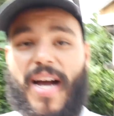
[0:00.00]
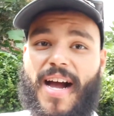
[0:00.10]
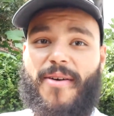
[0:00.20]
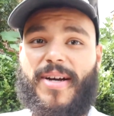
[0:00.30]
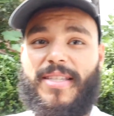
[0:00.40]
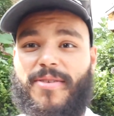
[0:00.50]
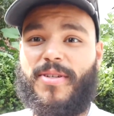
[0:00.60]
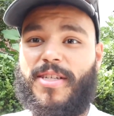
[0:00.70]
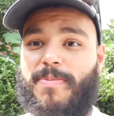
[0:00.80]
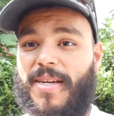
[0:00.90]
I do
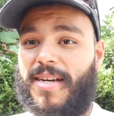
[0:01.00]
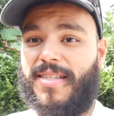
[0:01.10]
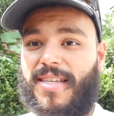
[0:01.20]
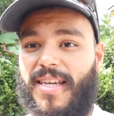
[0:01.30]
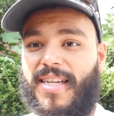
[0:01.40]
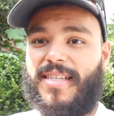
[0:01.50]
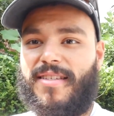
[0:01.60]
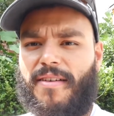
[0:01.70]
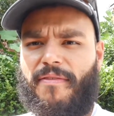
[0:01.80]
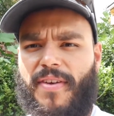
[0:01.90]
it, just because it is
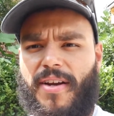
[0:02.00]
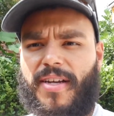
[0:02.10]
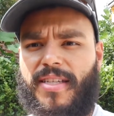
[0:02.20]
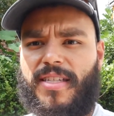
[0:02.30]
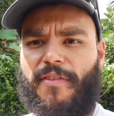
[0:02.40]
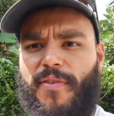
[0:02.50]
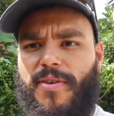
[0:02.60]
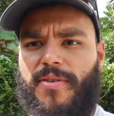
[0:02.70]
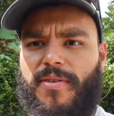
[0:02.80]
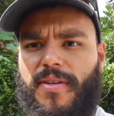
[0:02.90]
very
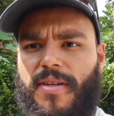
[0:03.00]
difficult.